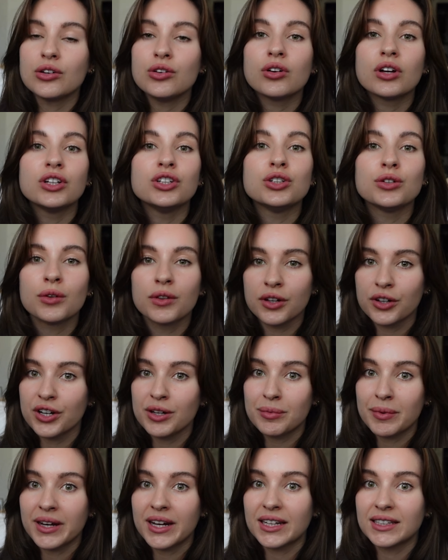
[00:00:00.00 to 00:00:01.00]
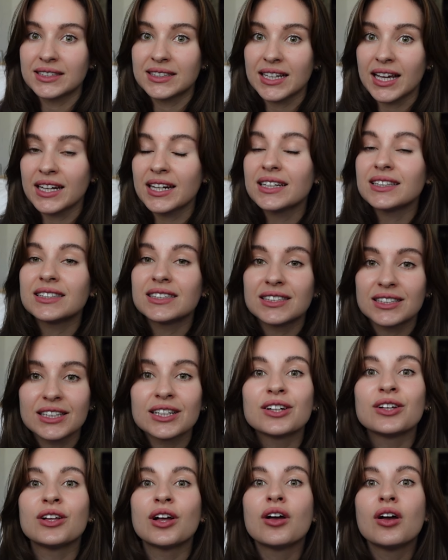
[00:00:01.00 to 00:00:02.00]
You can do 30 minutes and it
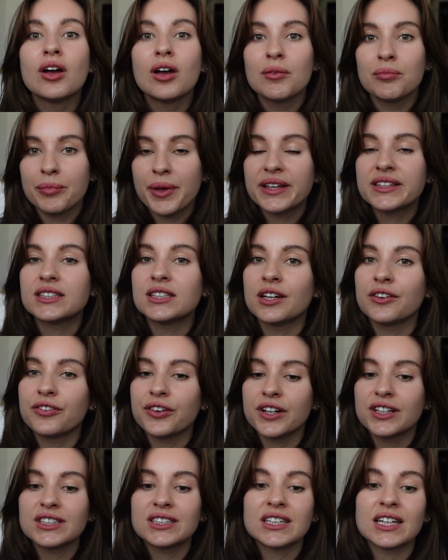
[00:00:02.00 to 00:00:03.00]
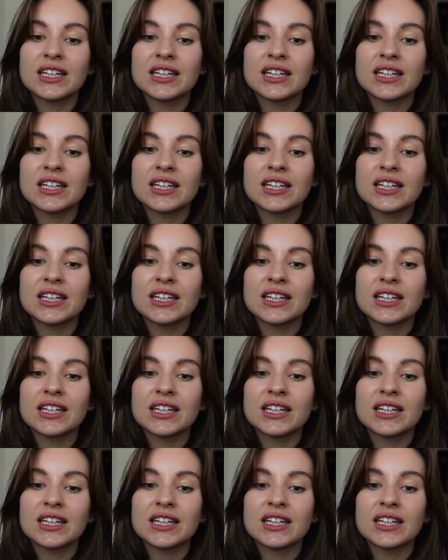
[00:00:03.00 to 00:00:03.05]
still makes a difference,